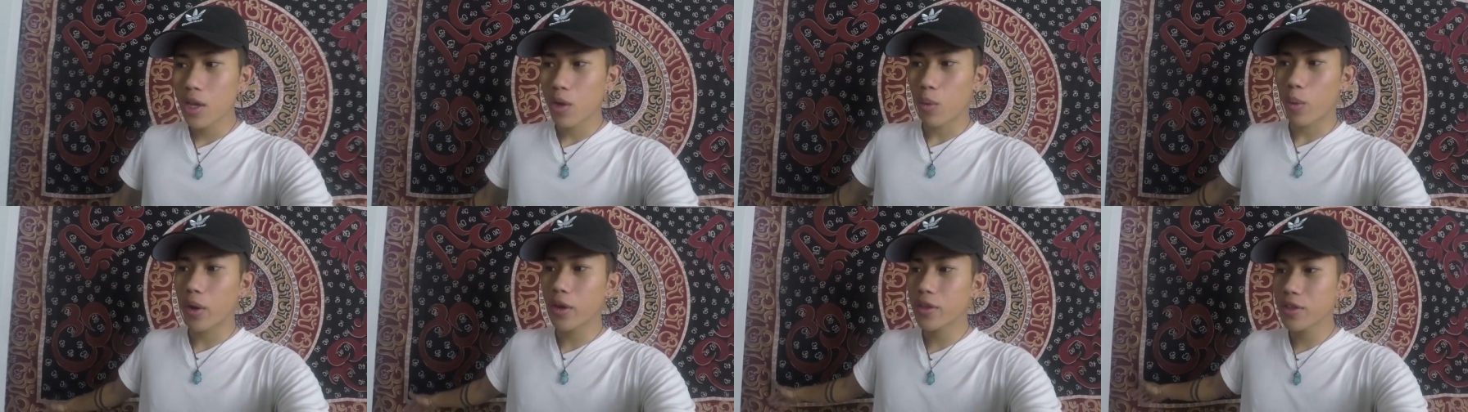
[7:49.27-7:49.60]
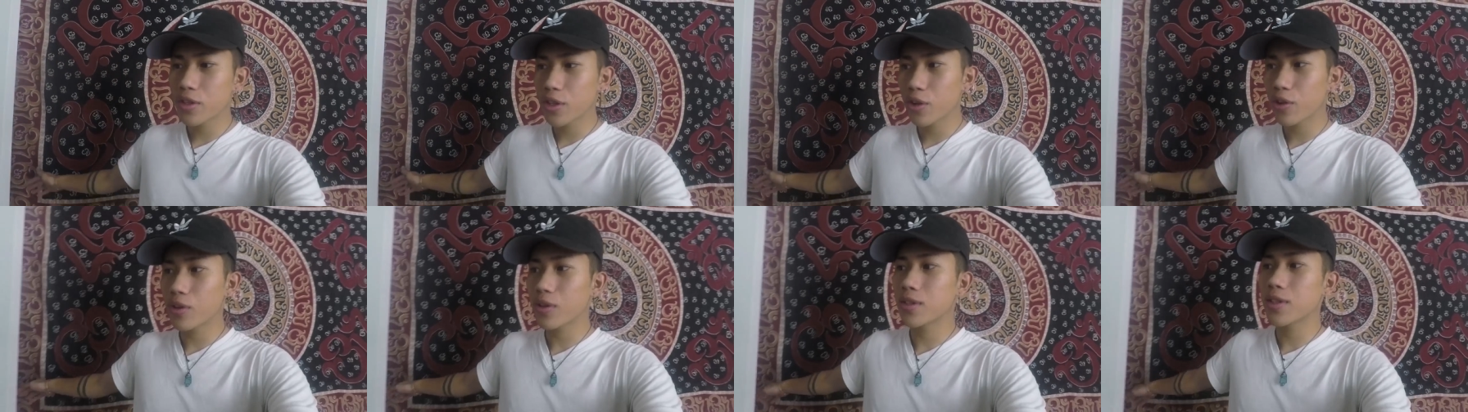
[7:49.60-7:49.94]
What
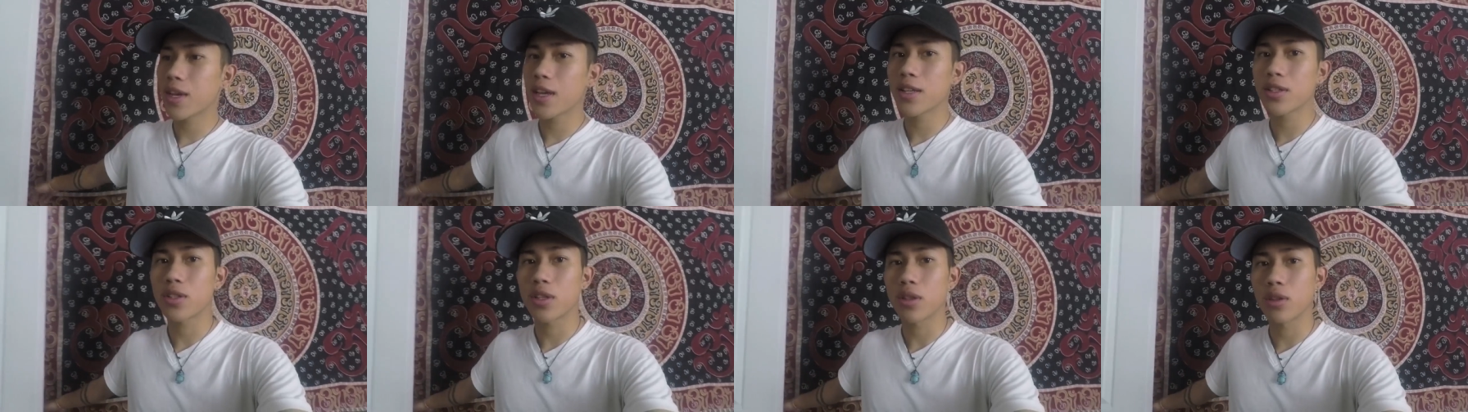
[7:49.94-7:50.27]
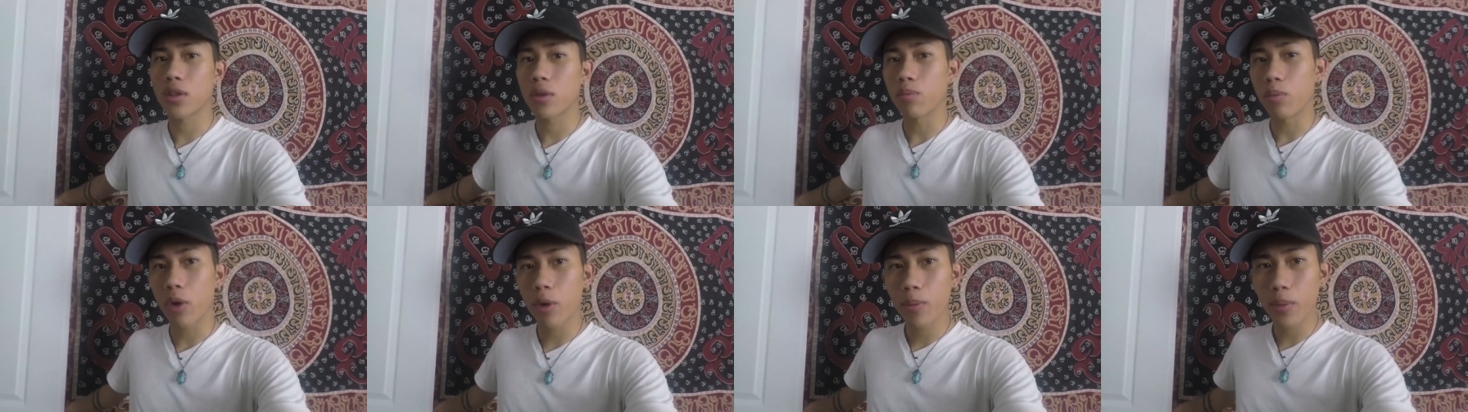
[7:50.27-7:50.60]
is your intention
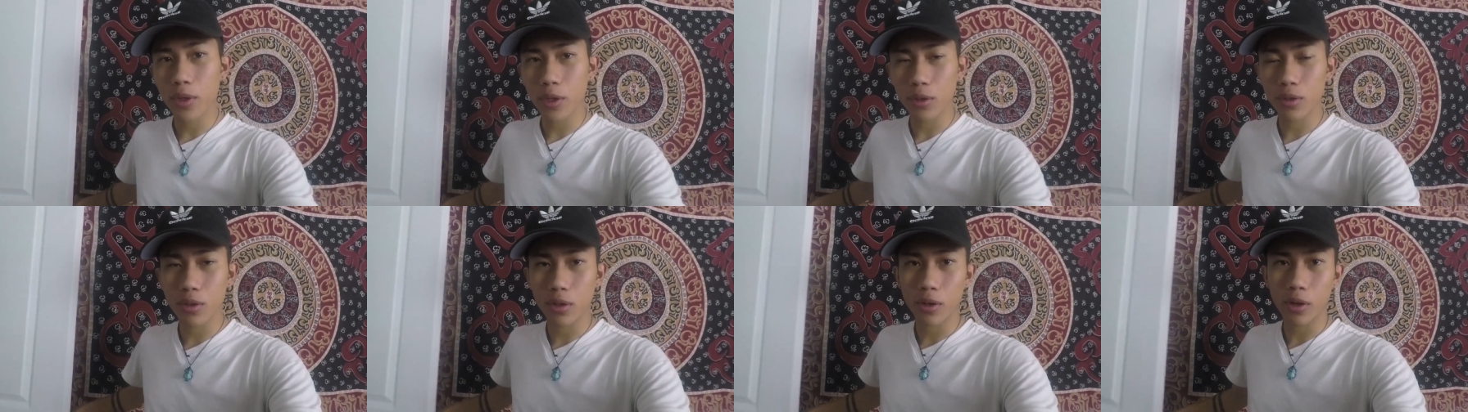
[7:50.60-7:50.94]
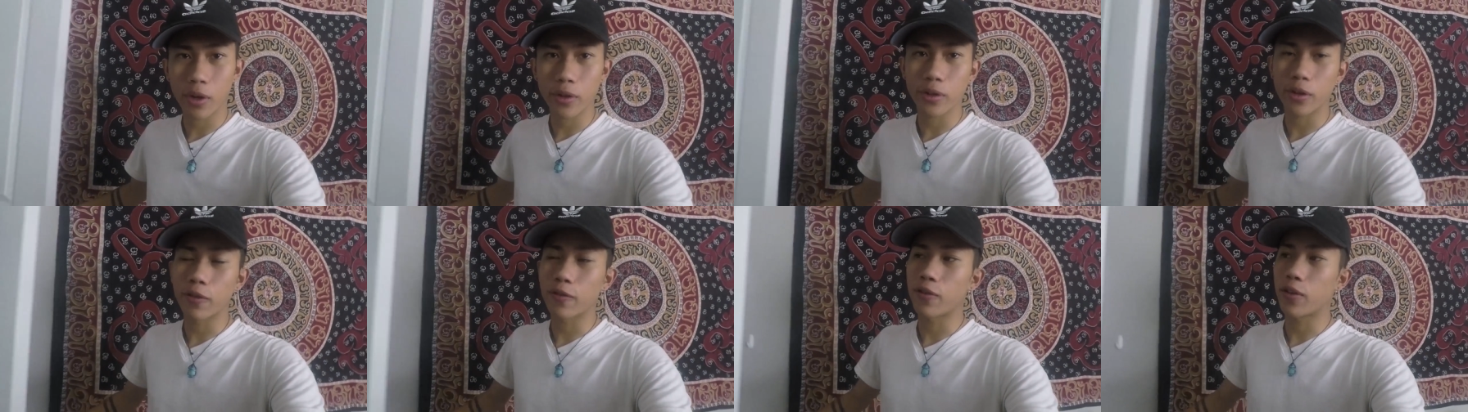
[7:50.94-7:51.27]
the moment you turn
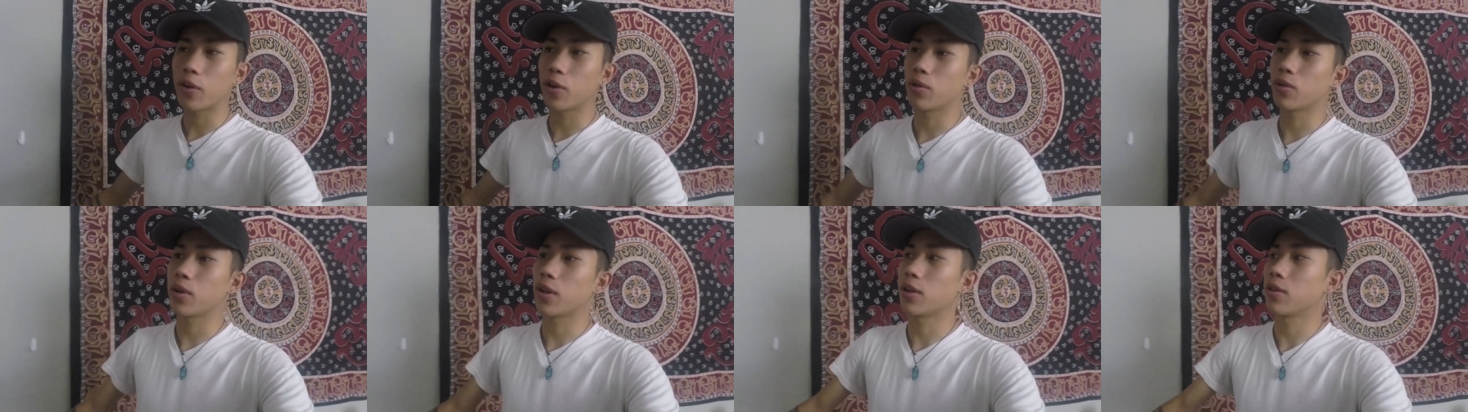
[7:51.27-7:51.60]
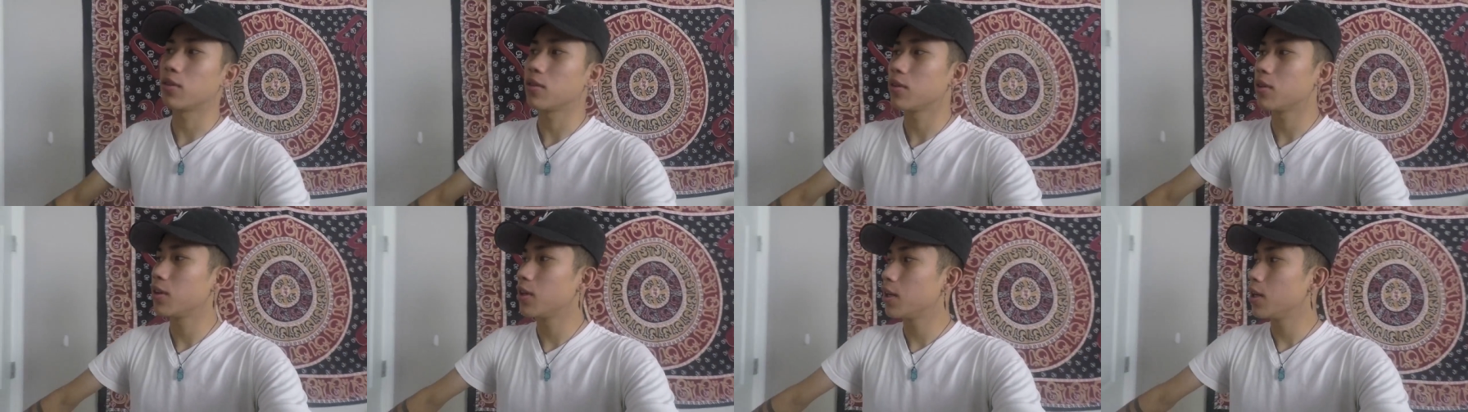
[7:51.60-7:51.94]
on your phone
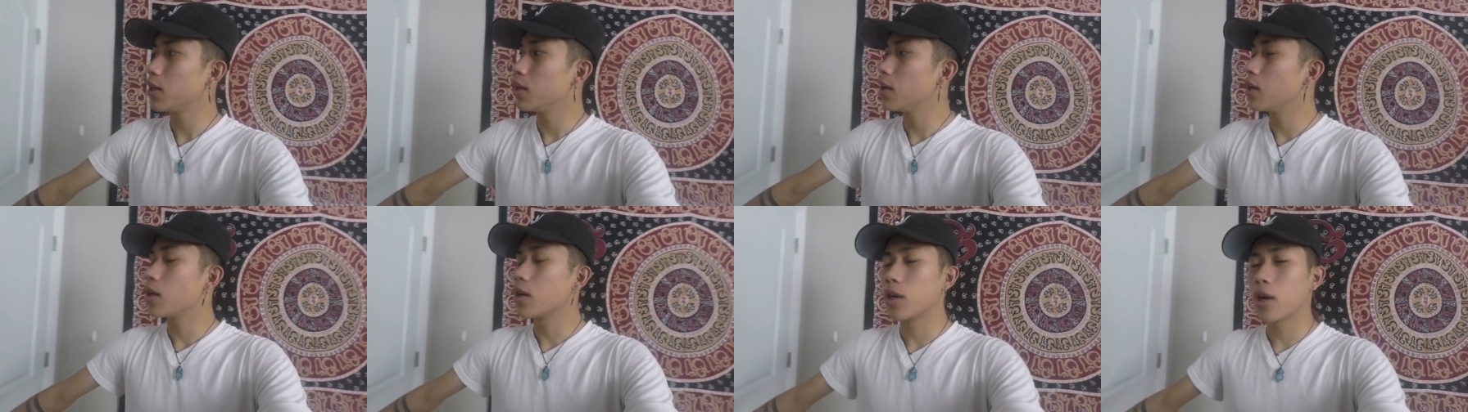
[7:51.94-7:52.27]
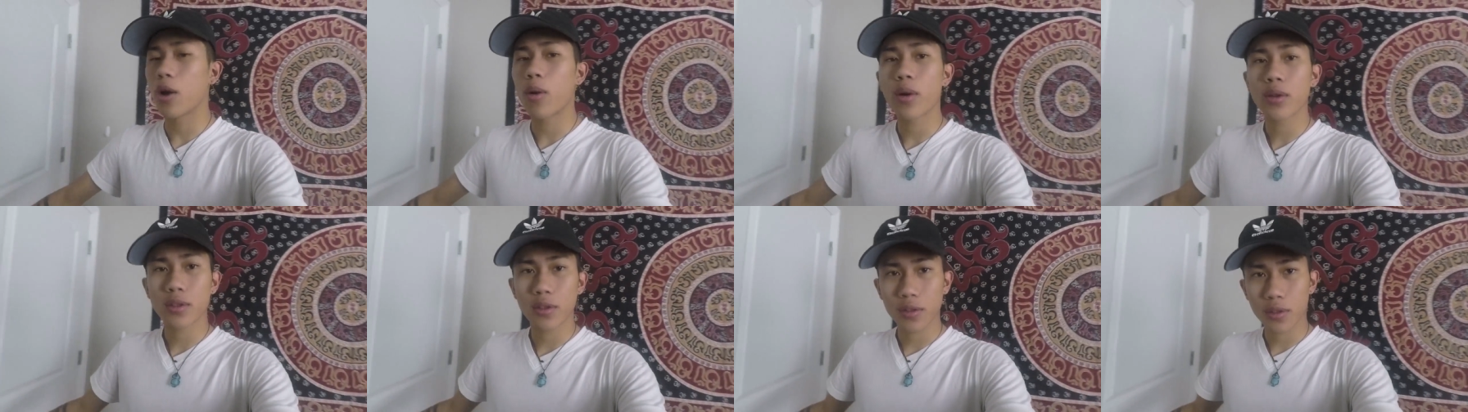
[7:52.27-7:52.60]
and
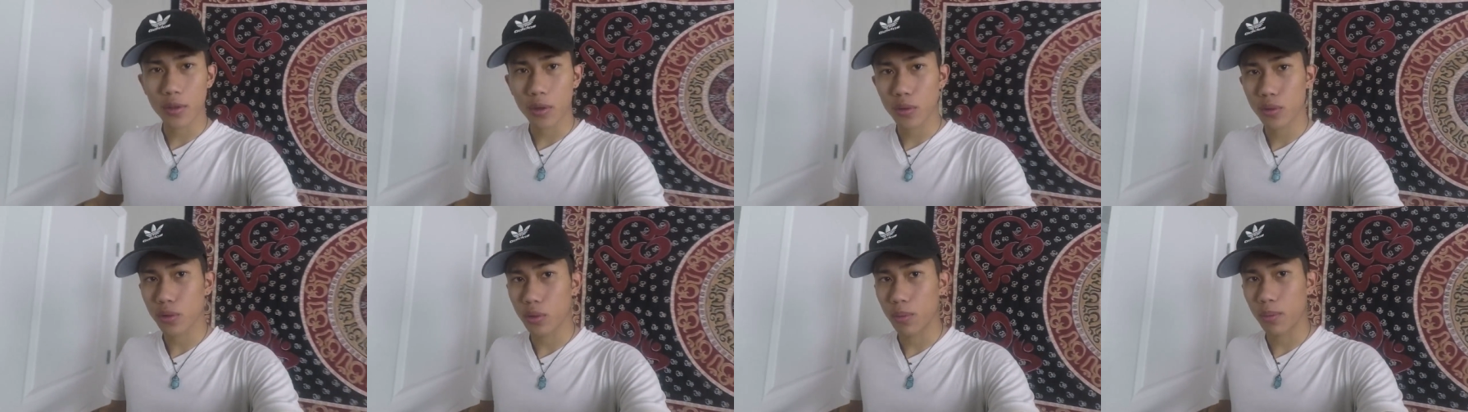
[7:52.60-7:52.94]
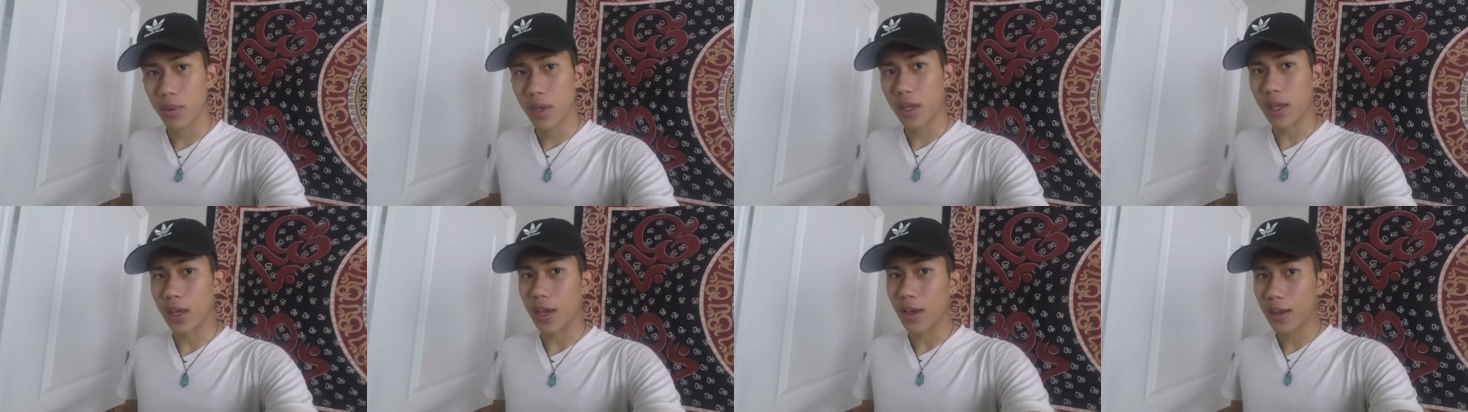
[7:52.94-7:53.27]
go onto social
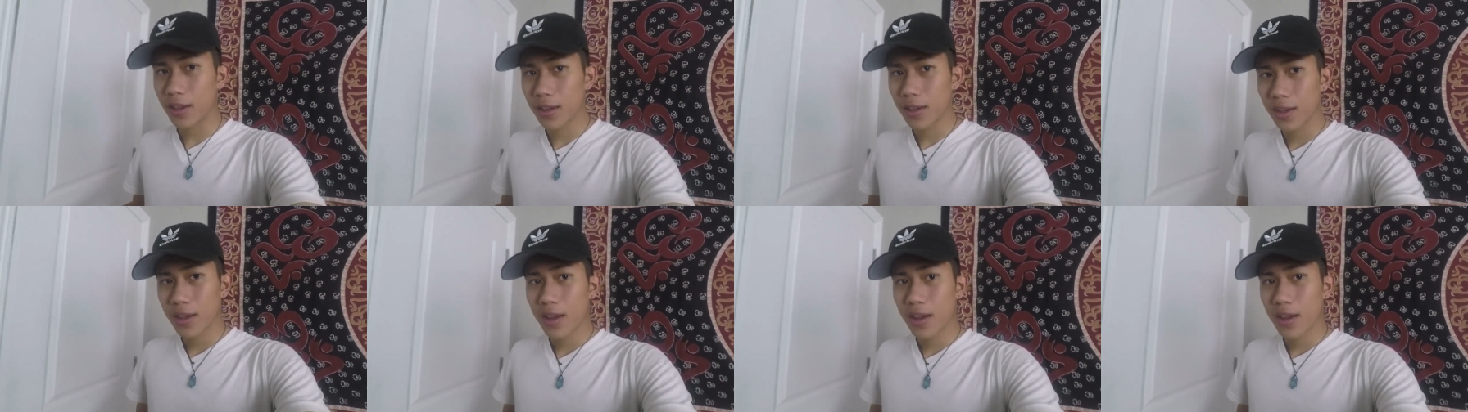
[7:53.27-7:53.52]
media?